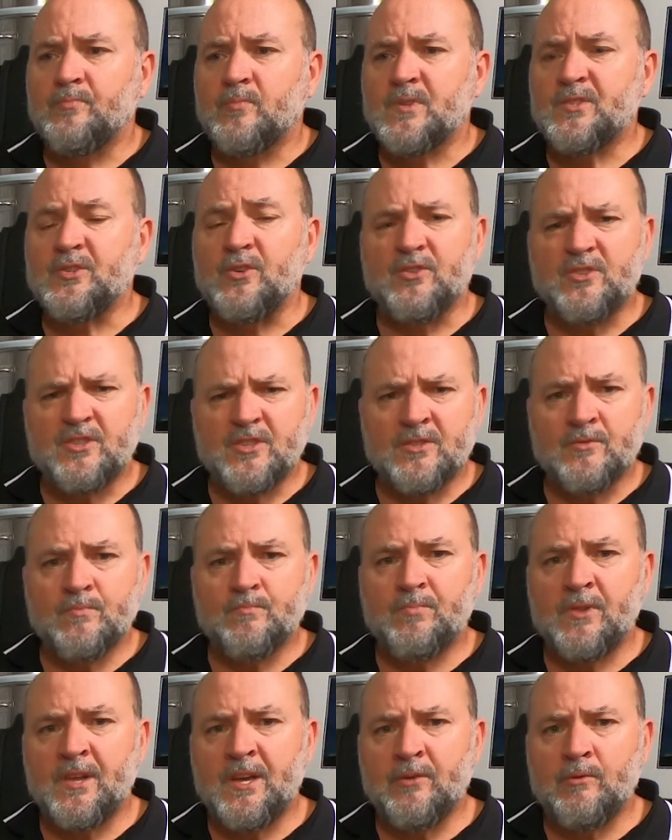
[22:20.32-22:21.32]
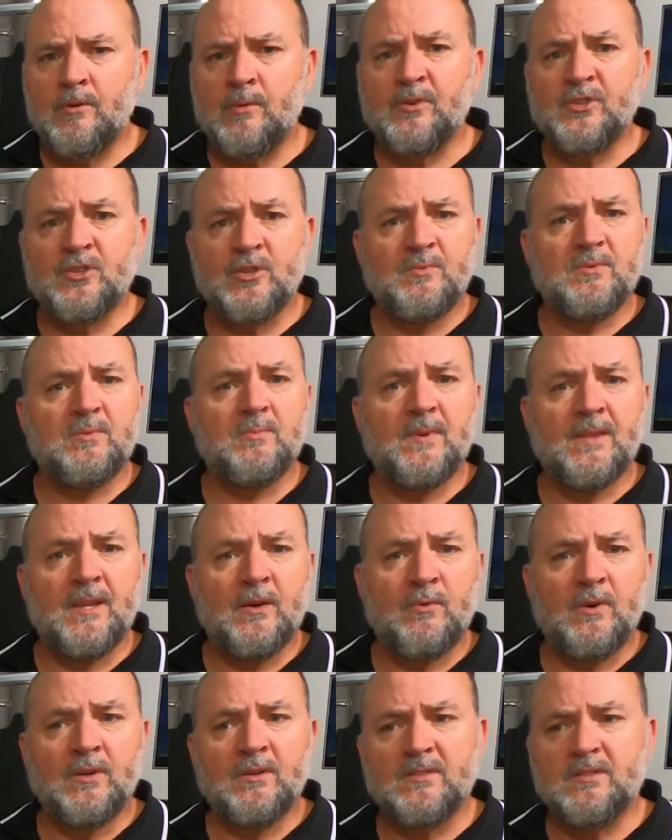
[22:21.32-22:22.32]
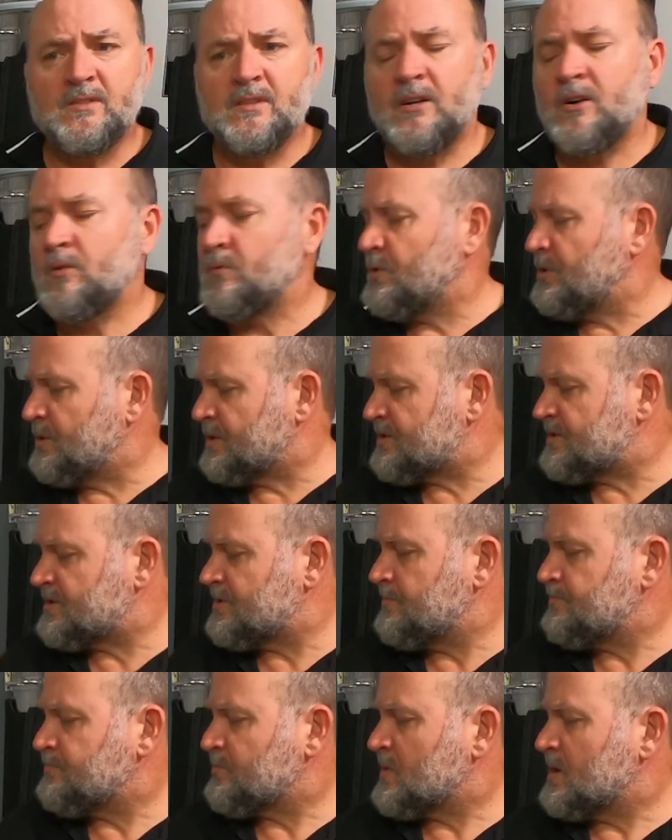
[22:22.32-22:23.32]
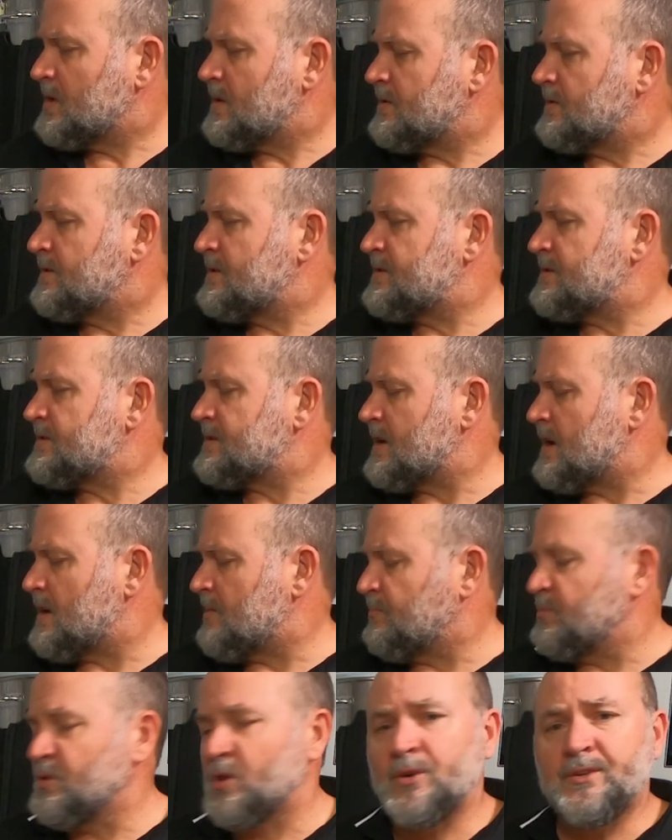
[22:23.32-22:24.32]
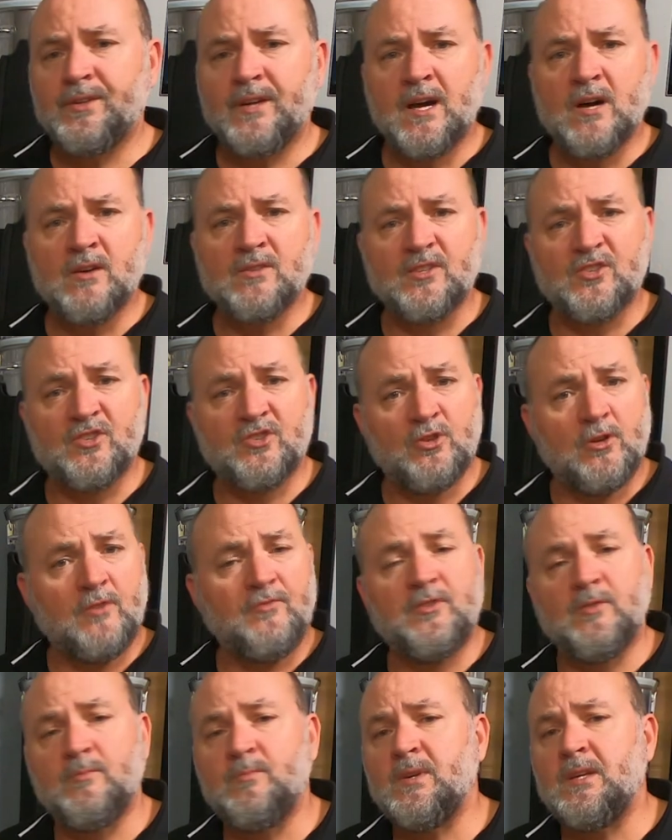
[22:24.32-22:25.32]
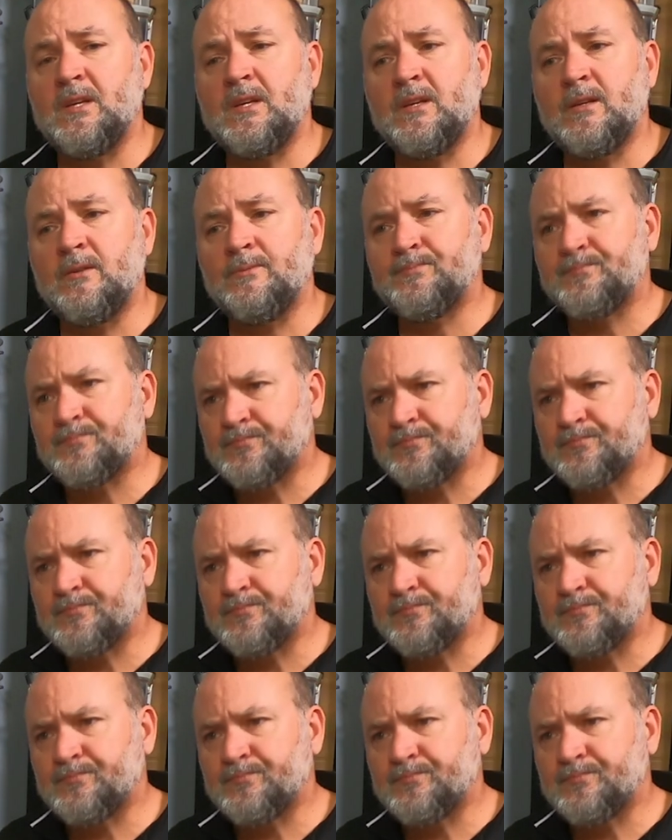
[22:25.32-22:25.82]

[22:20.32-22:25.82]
So just playing around with gypsum in that one to see how it works. This blonde ale is a softer beer.